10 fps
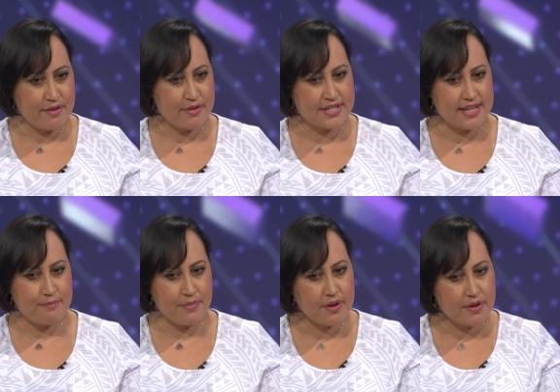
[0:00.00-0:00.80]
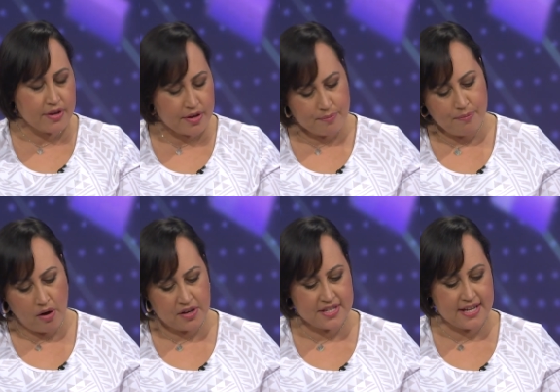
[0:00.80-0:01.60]
there were some
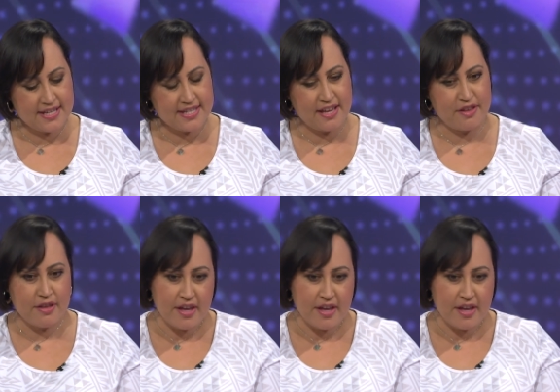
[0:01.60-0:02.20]
policies that